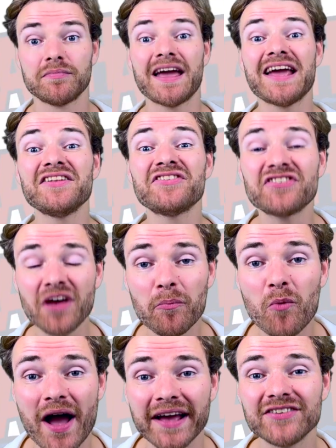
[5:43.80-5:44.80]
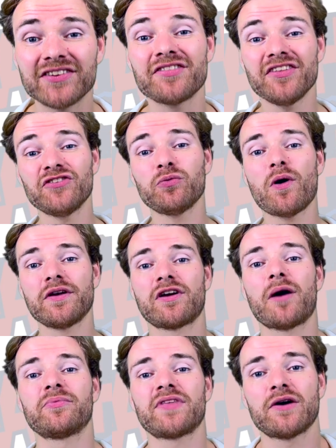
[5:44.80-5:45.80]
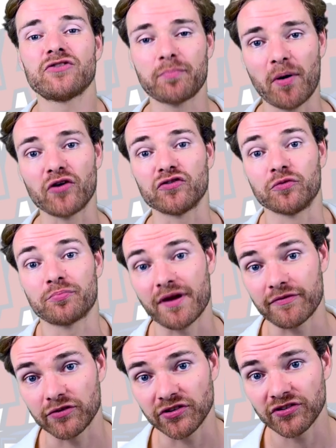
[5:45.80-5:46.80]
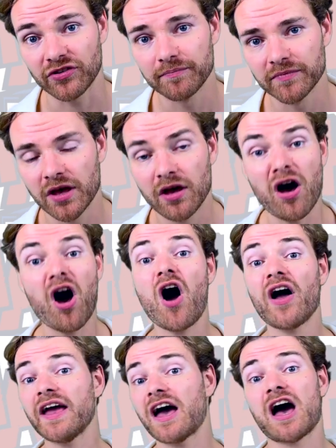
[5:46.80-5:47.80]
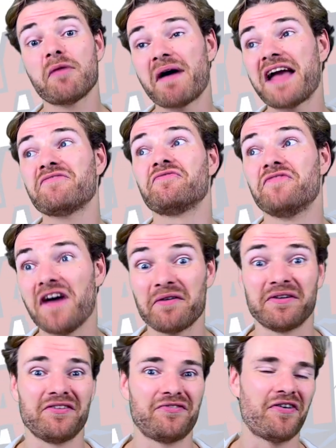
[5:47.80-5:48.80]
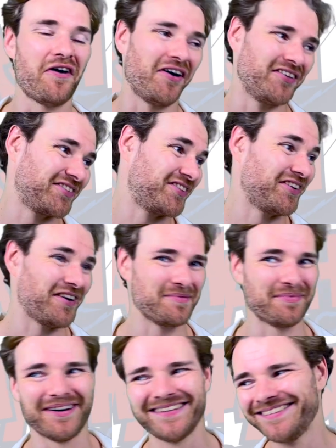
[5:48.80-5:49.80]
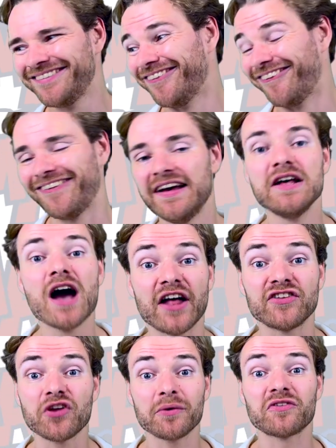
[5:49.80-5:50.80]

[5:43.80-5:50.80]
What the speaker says: In some ways, this one comes down to personal preference. I am a very fast typer. And so it's